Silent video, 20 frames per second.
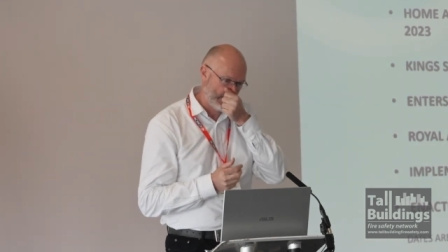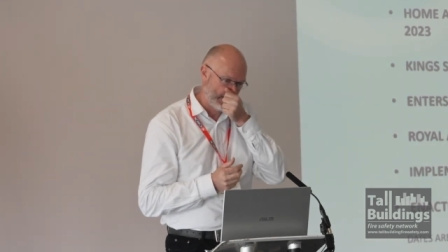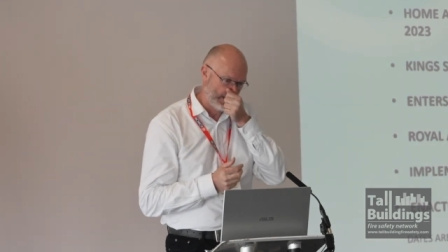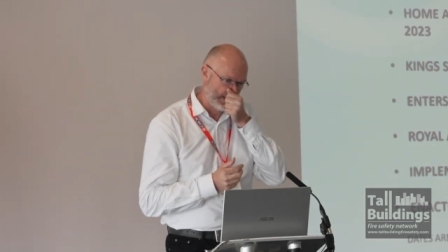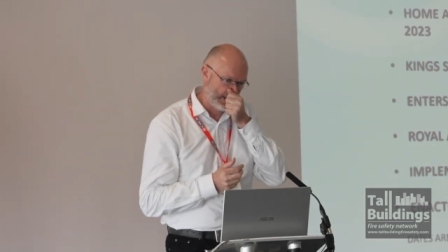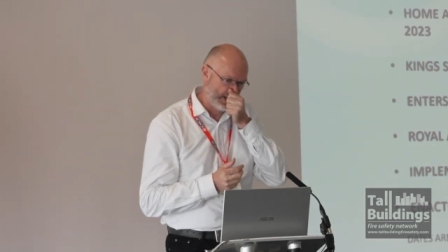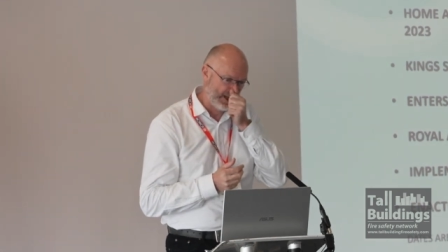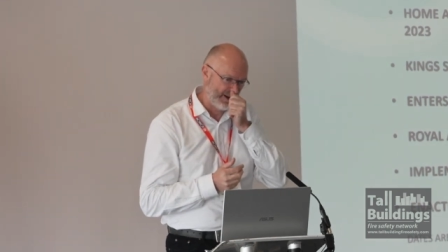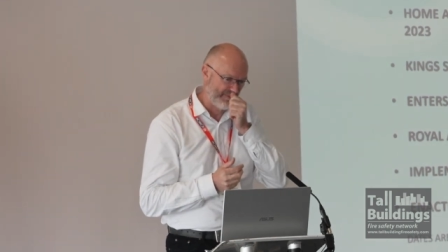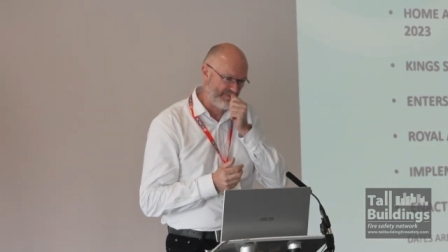
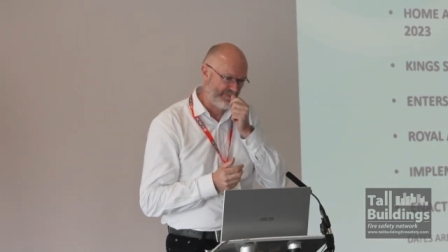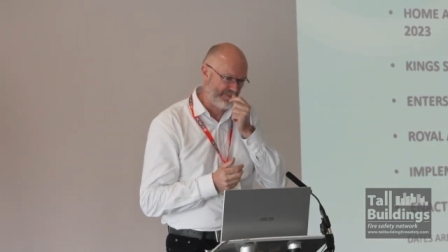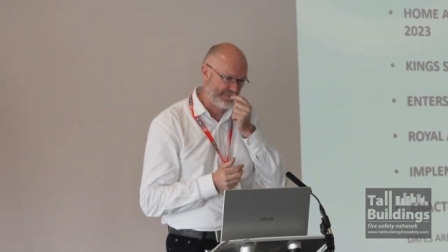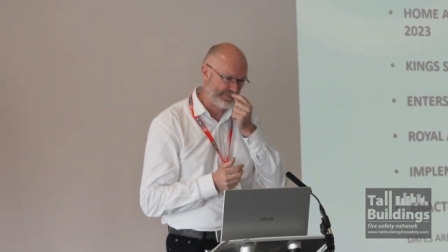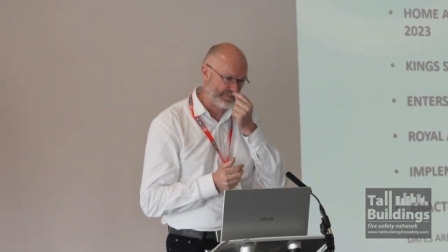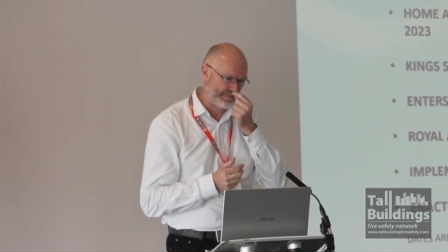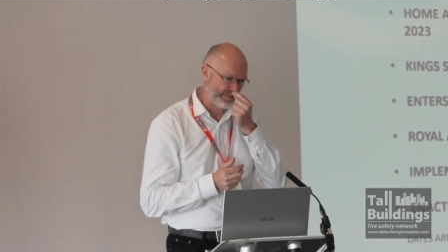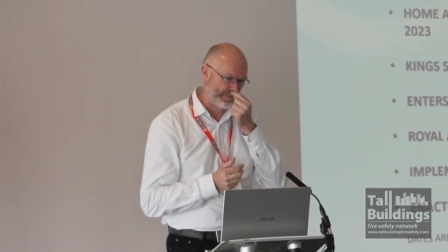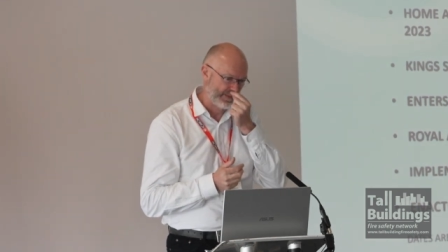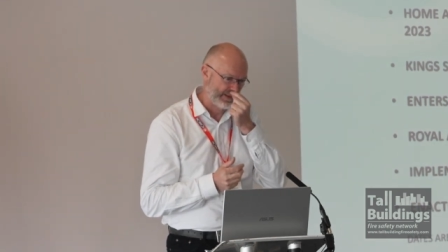Um,
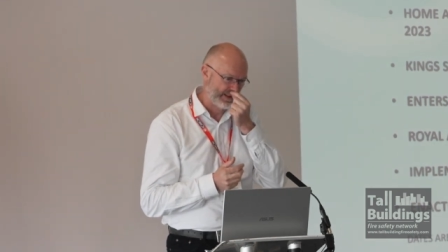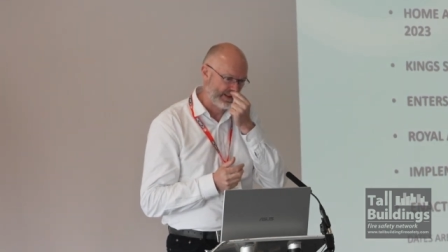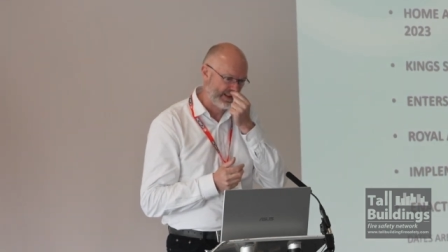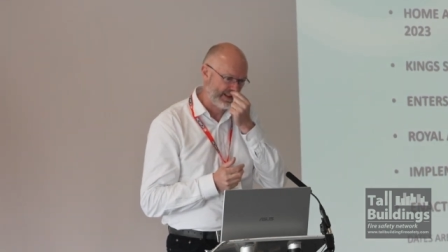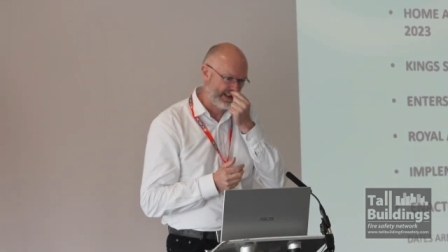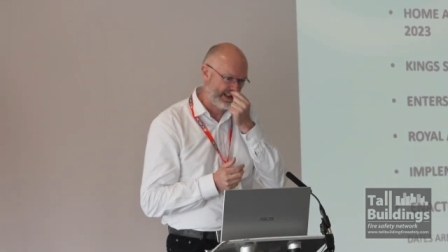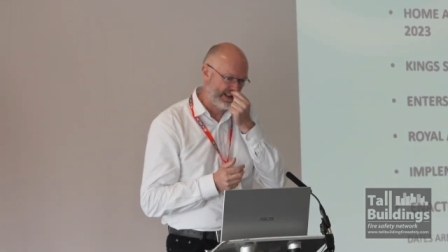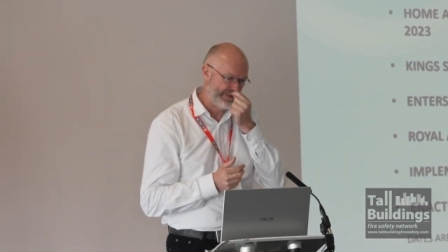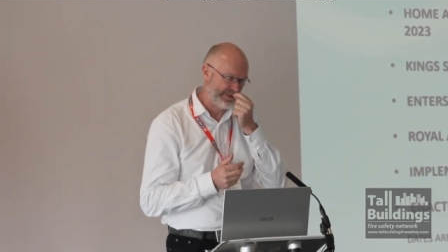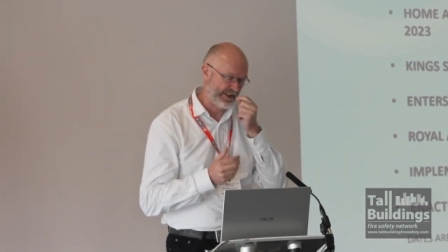
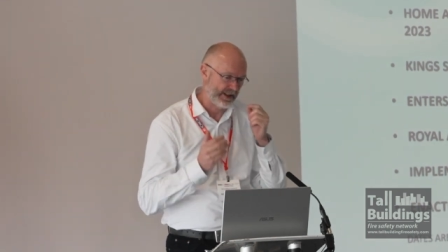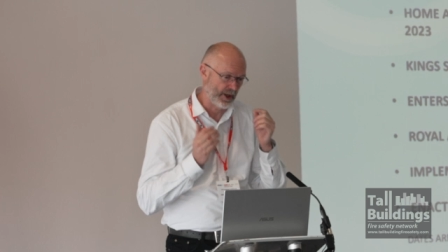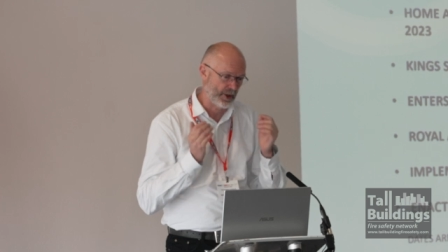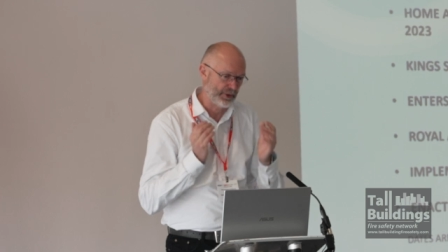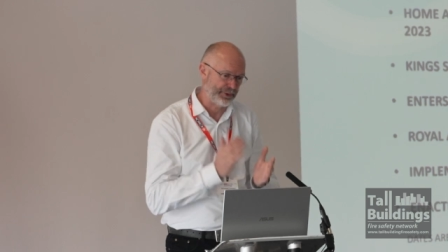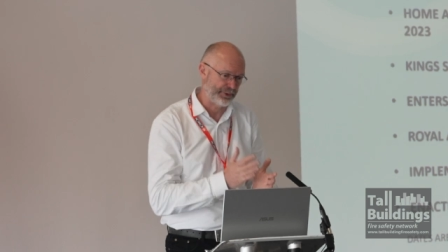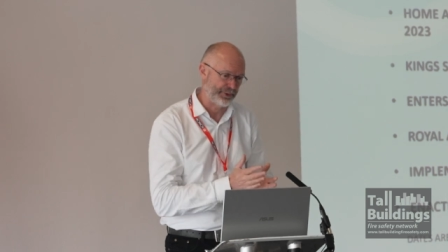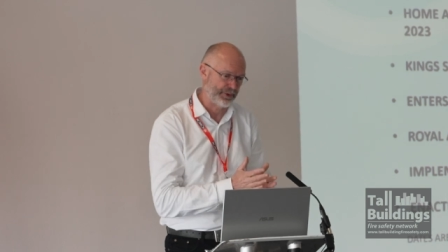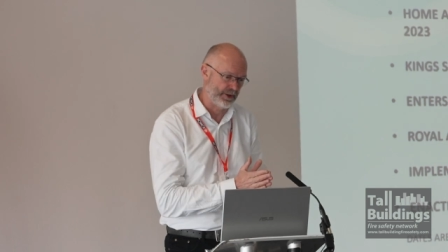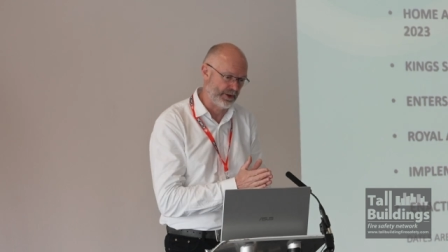if it
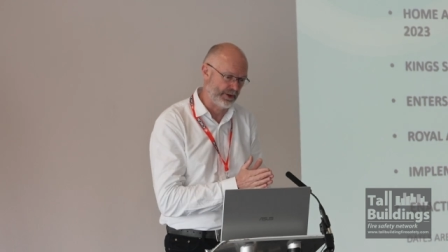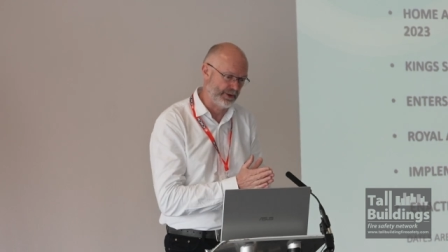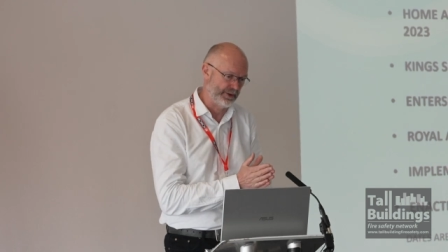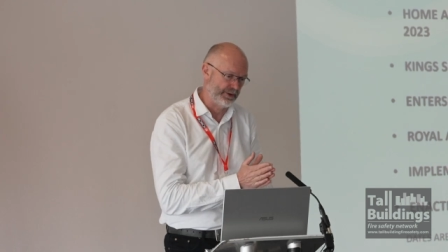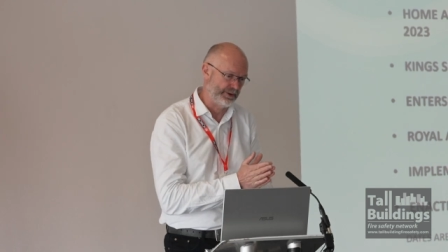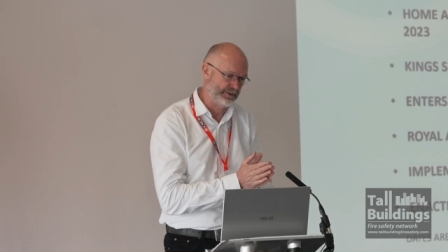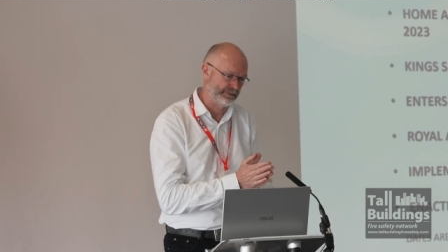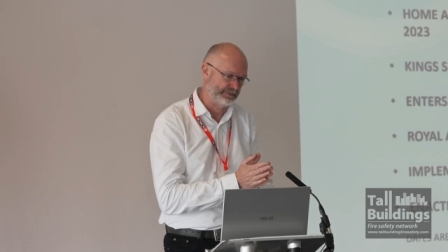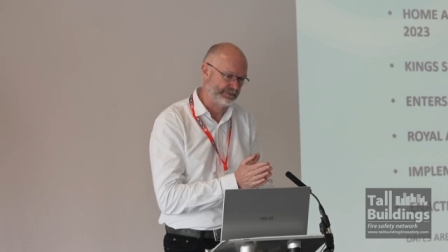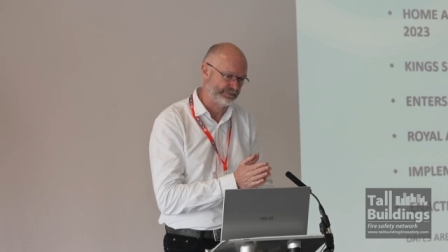goes
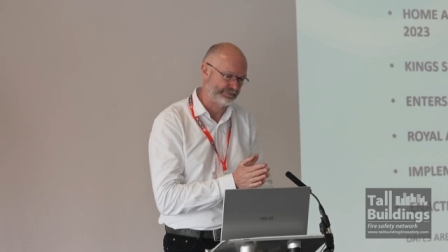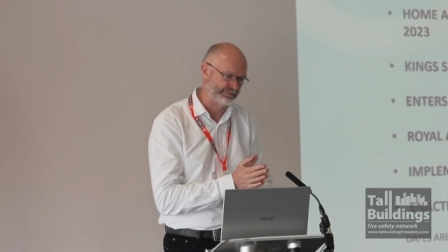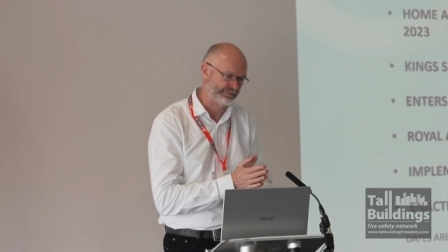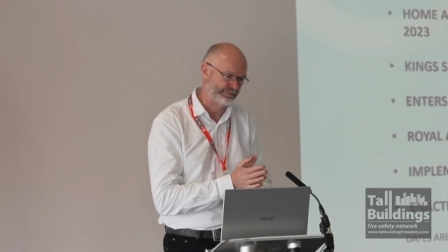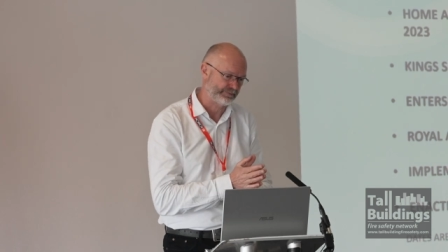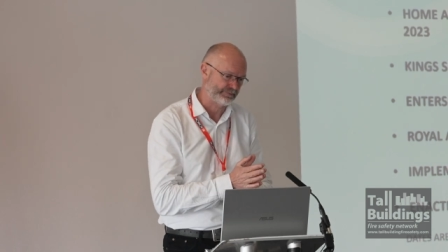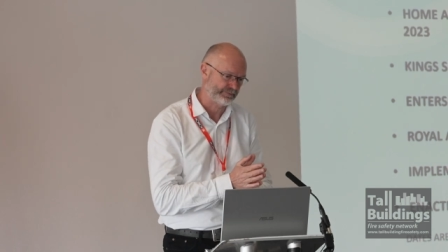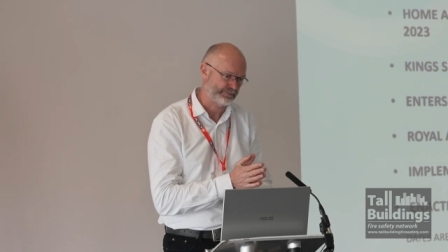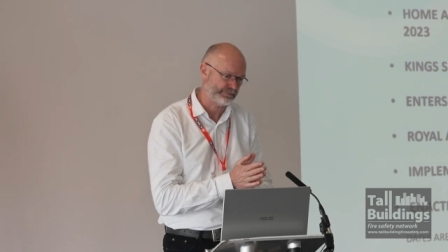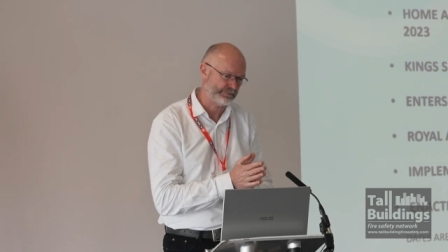through
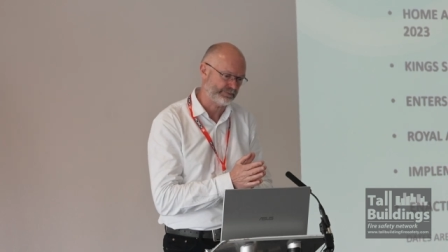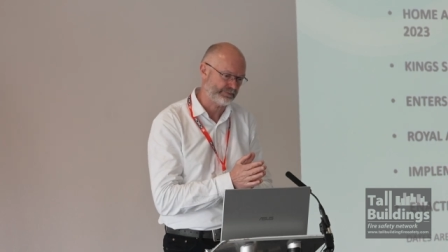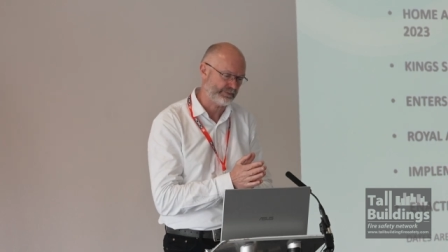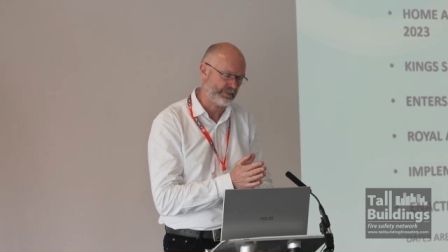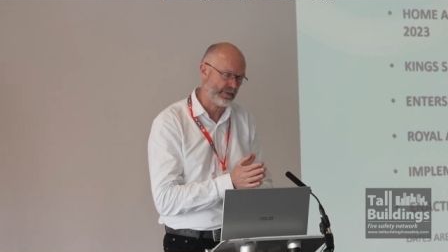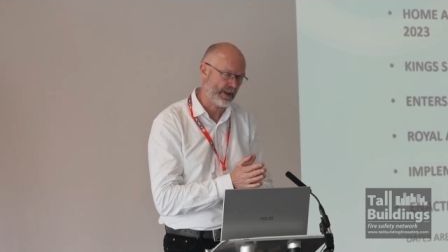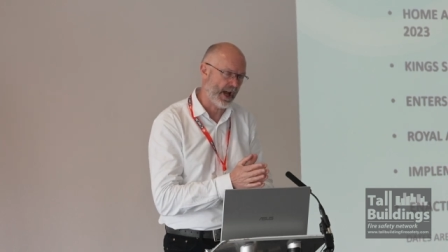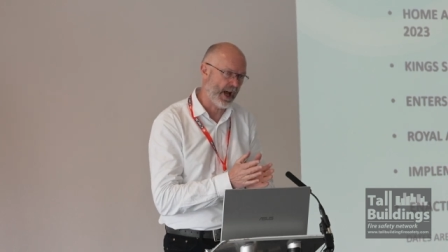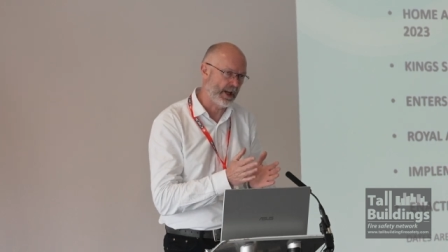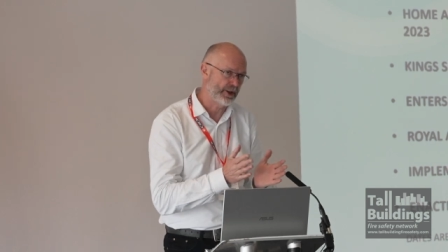
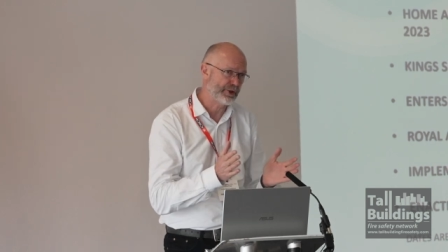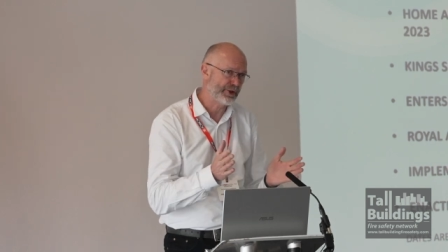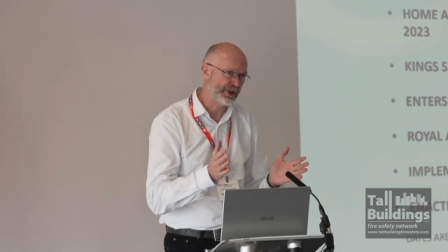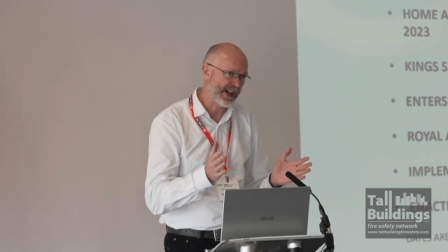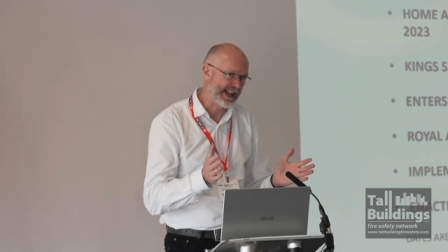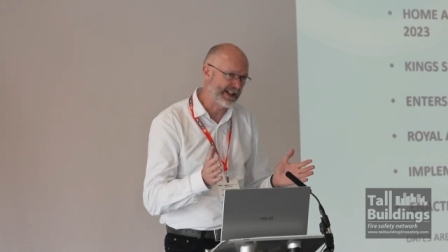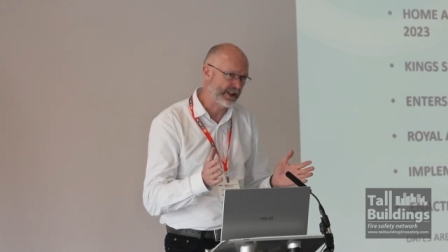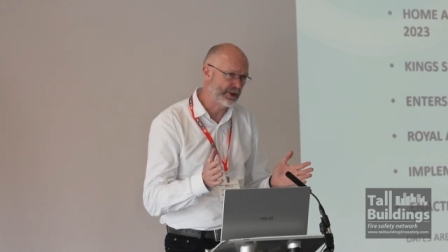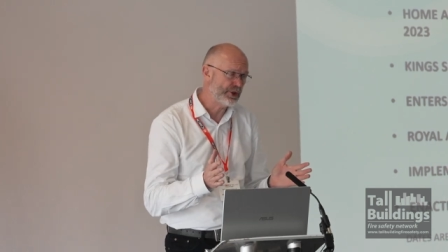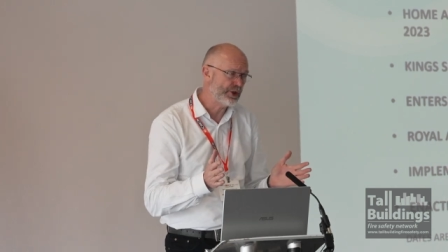
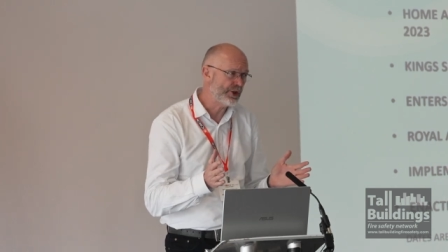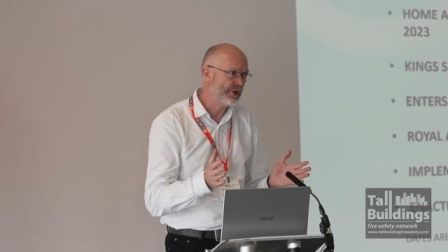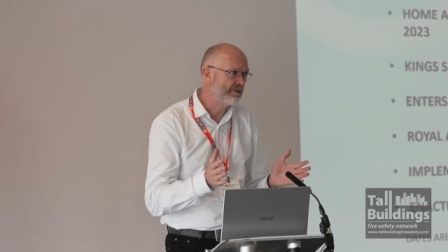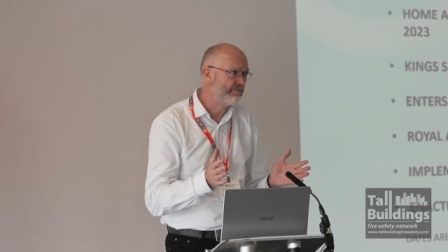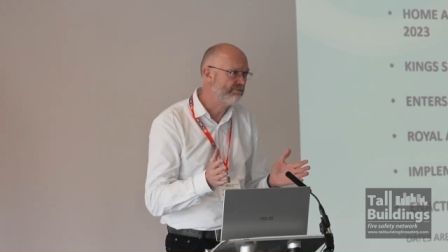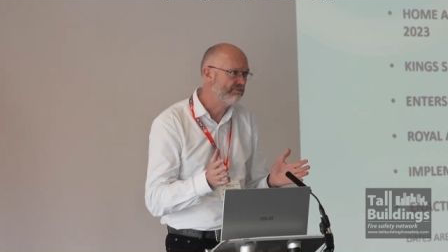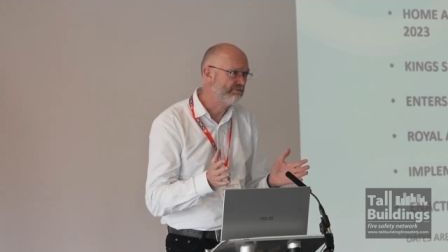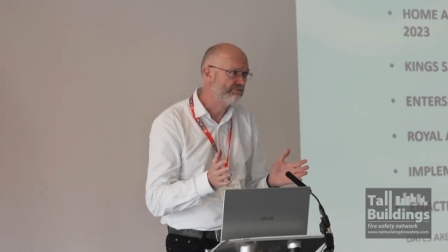unchallenged